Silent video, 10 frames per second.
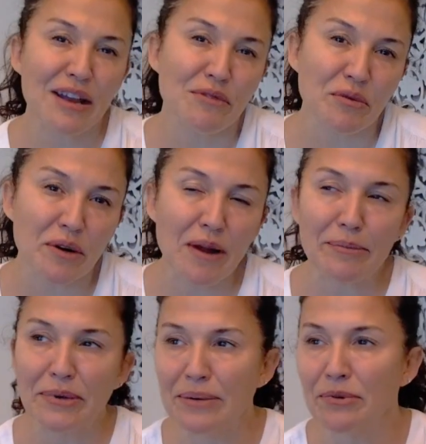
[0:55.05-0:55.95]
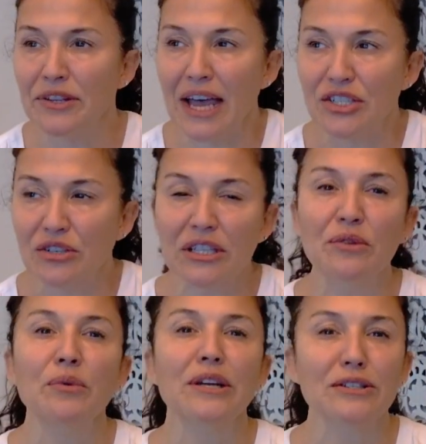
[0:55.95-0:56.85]
And when we're around people,
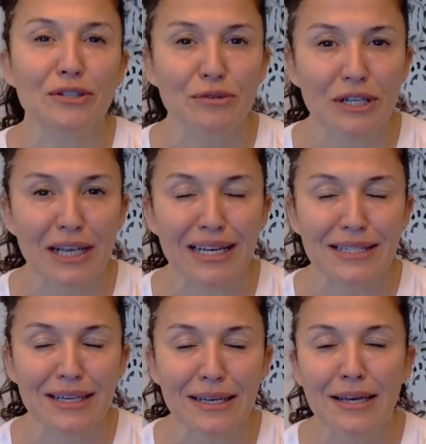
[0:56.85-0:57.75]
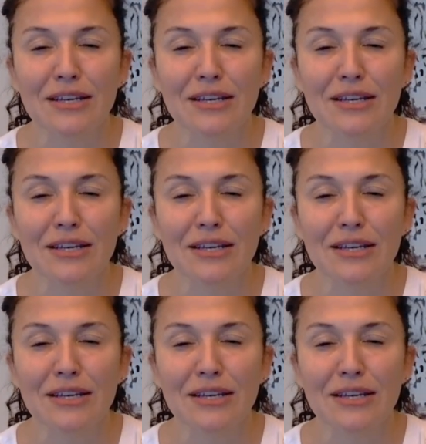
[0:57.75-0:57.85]
naturally we are socializing.